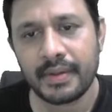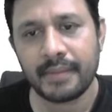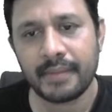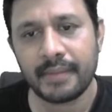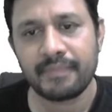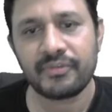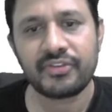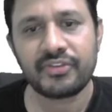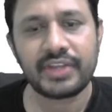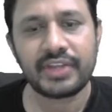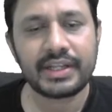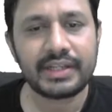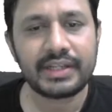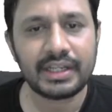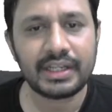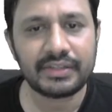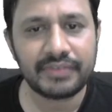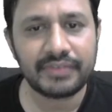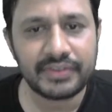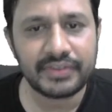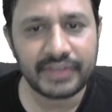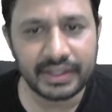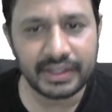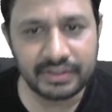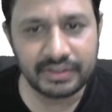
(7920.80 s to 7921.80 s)
Signals
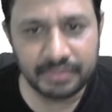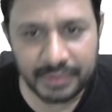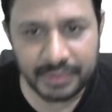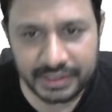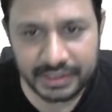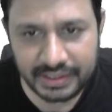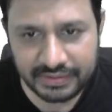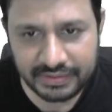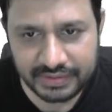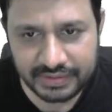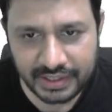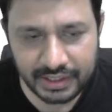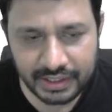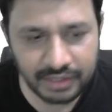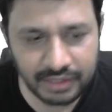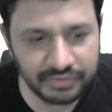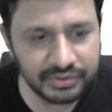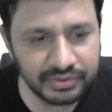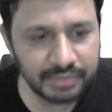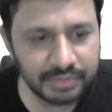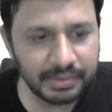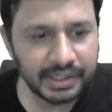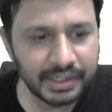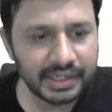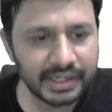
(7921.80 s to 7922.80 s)
which exhibit this kind of
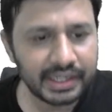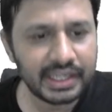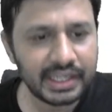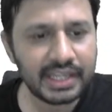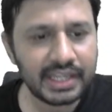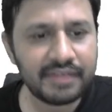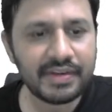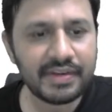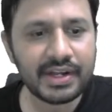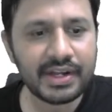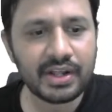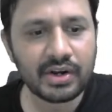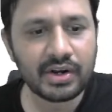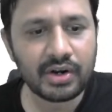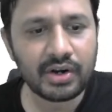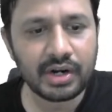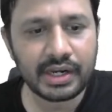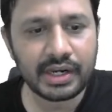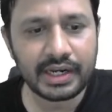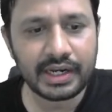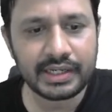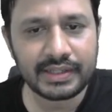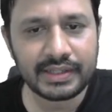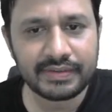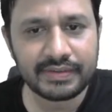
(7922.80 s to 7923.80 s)
symmetry, even or odd
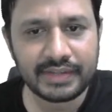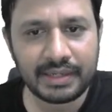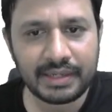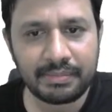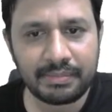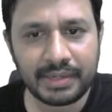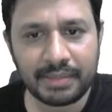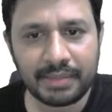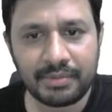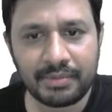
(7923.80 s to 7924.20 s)
at the same time